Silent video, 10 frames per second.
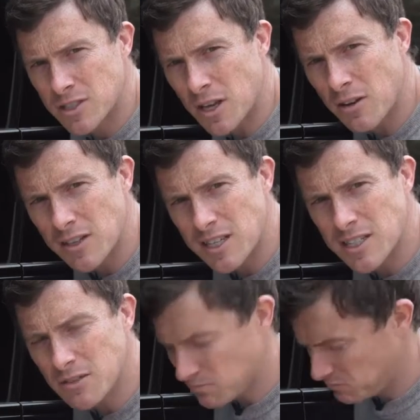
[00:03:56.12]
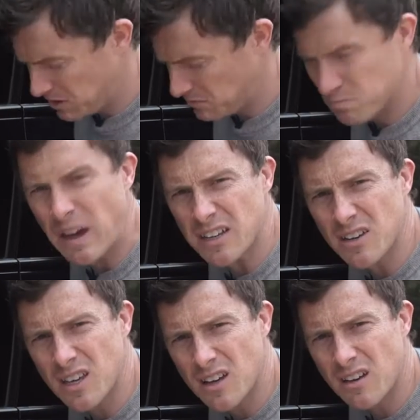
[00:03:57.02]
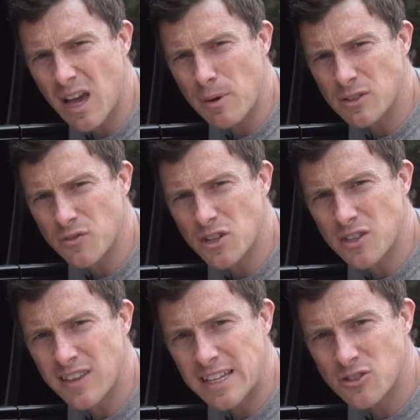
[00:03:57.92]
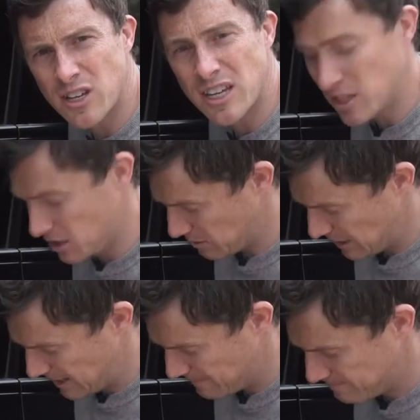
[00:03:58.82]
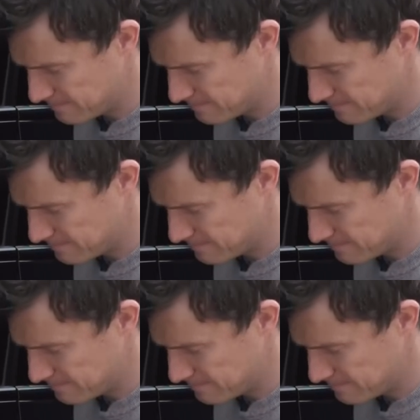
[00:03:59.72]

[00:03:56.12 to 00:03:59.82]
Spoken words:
Don't like diesel? Well, bad luck, you can't get a petrol version of the X3 in the UK.